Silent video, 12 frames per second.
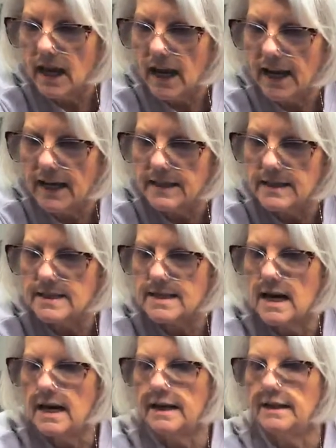and a
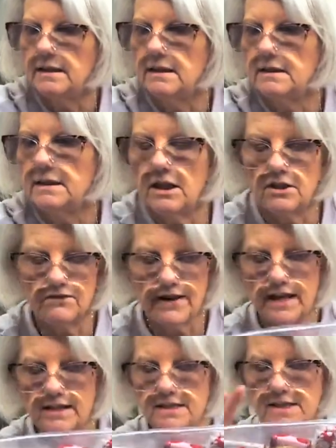sign. Another
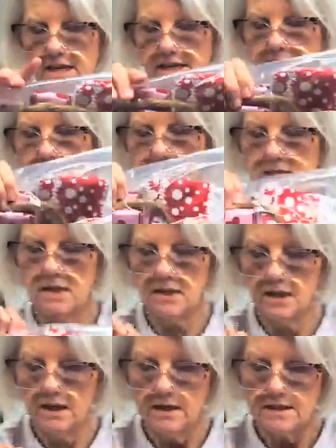Valentine's.
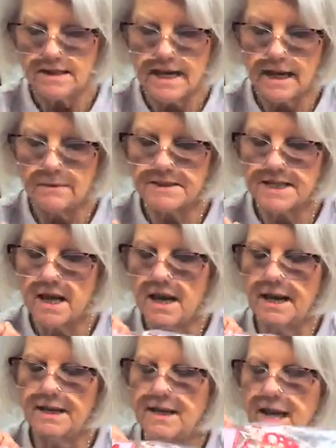Same sign,